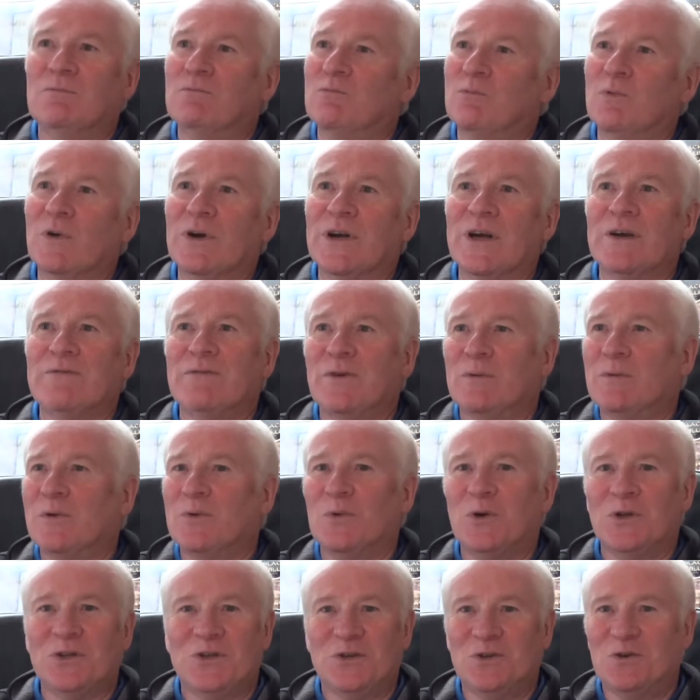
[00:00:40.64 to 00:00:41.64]
wherever
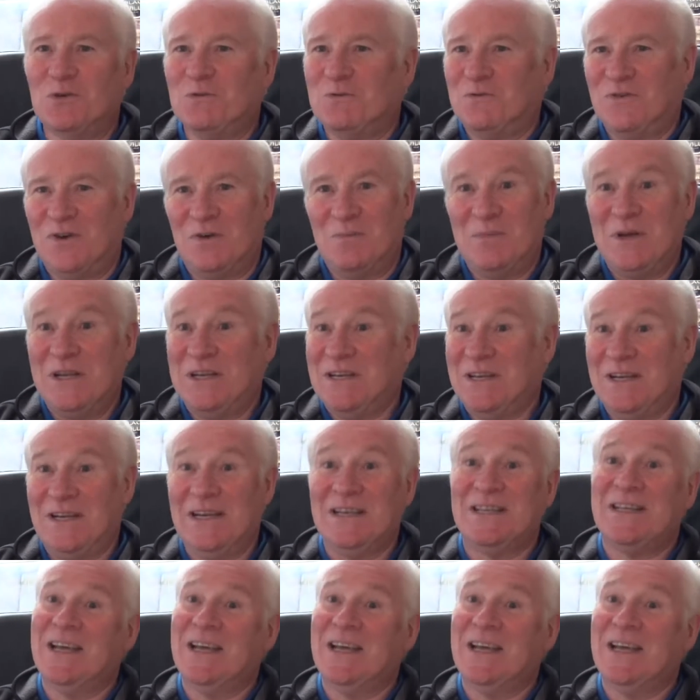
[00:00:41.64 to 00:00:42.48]
we want to go for a meeting,